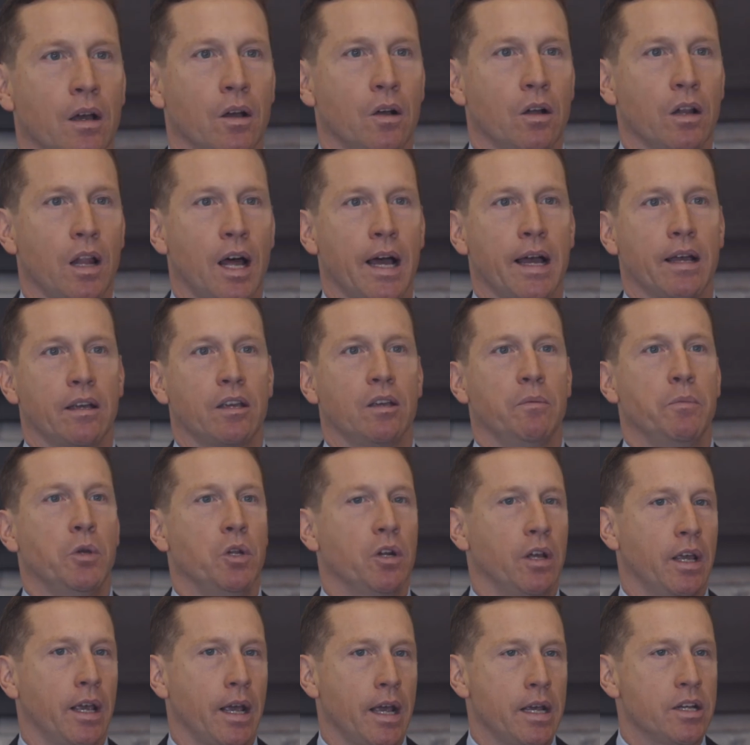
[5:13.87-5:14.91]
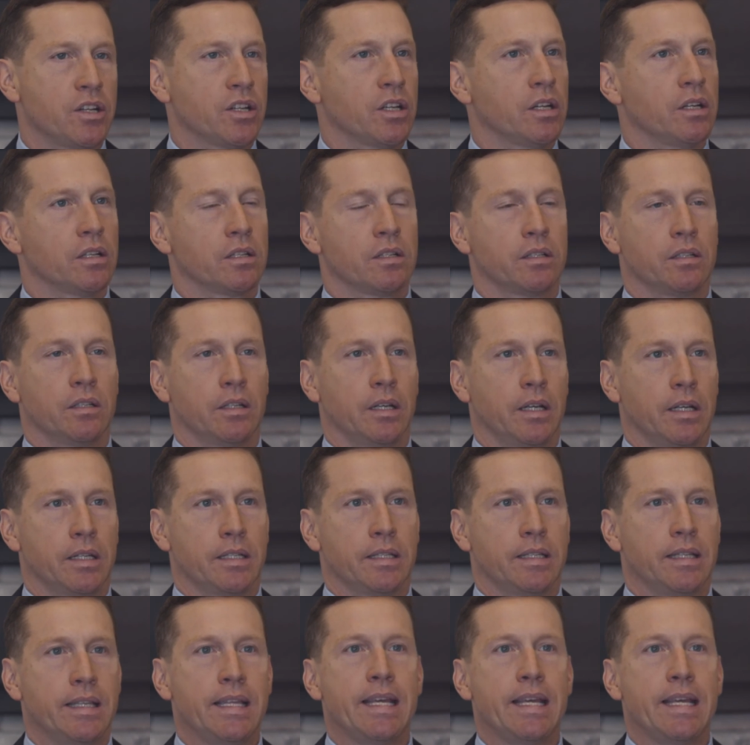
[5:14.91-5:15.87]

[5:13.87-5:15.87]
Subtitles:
Client communication is